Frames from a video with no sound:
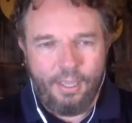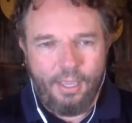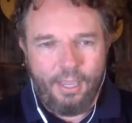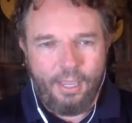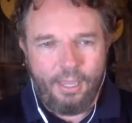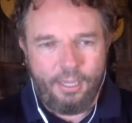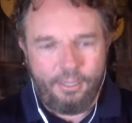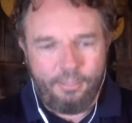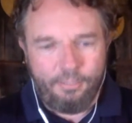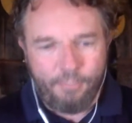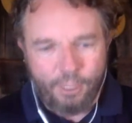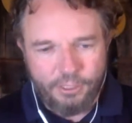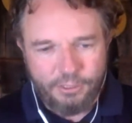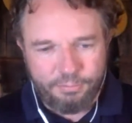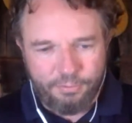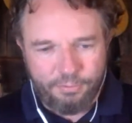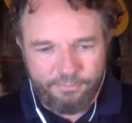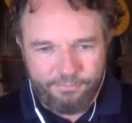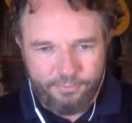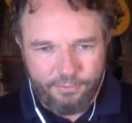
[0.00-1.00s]
And he
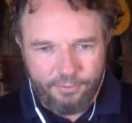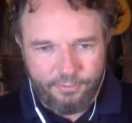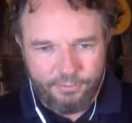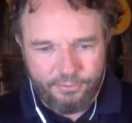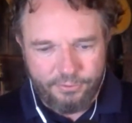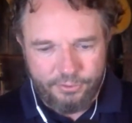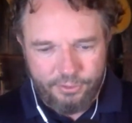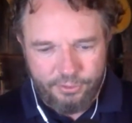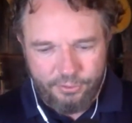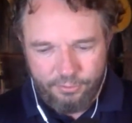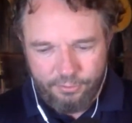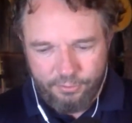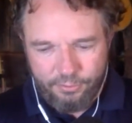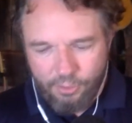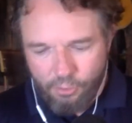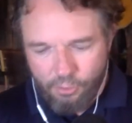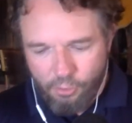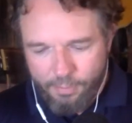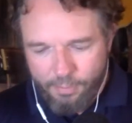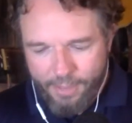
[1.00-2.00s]
much prefers to
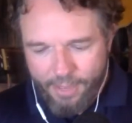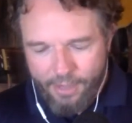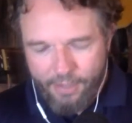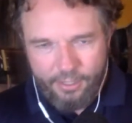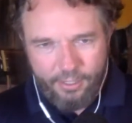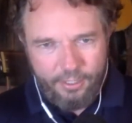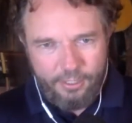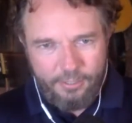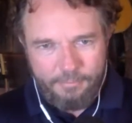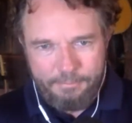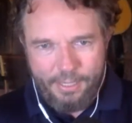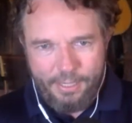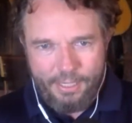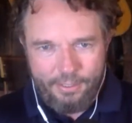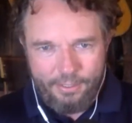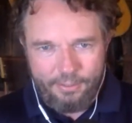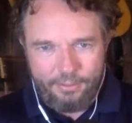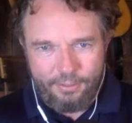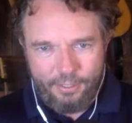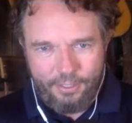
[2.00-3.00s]
go about it
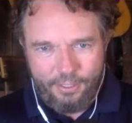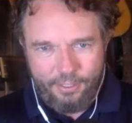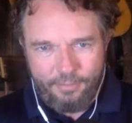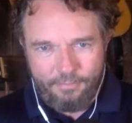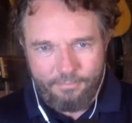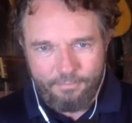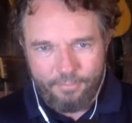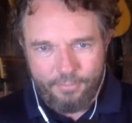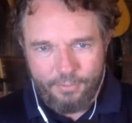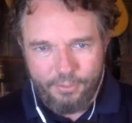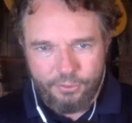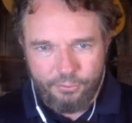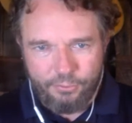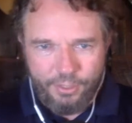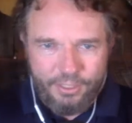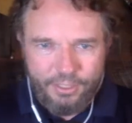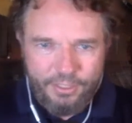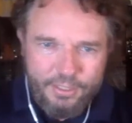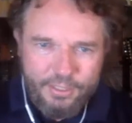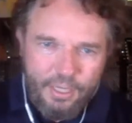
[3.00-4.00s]
independently. So
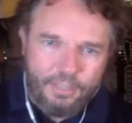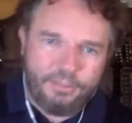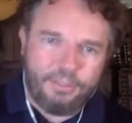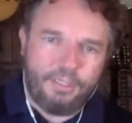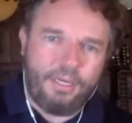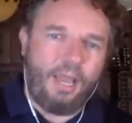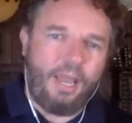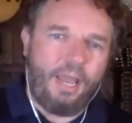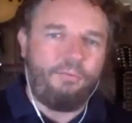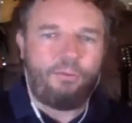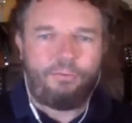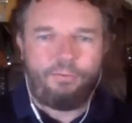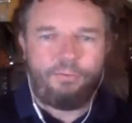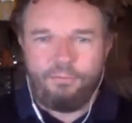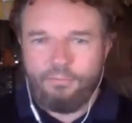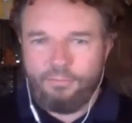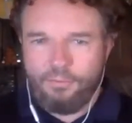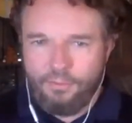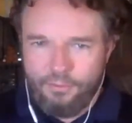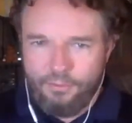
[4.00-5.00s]
he doesn't have those,
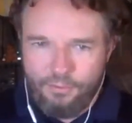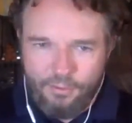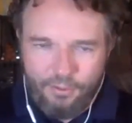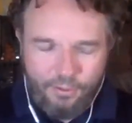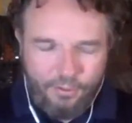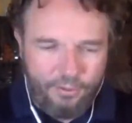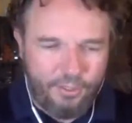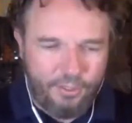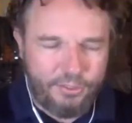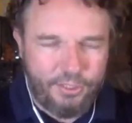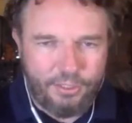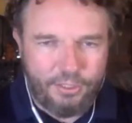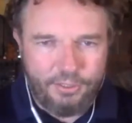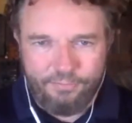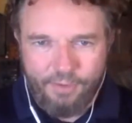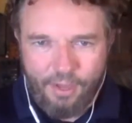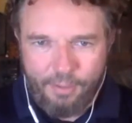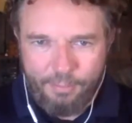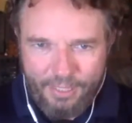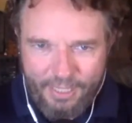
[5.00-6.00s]
you know, the sense
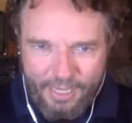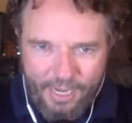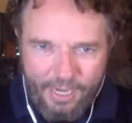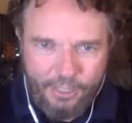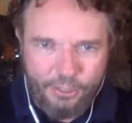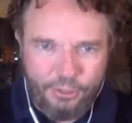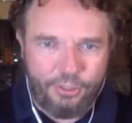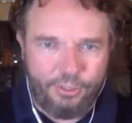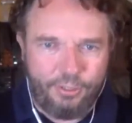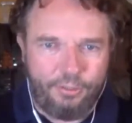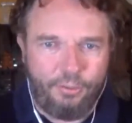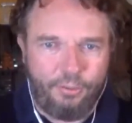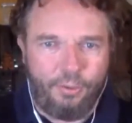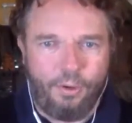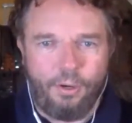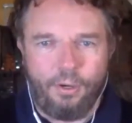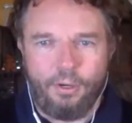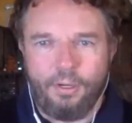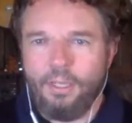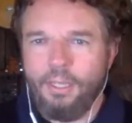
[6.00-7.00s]
of obligation
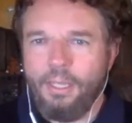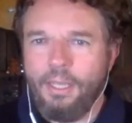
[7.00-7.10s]
or,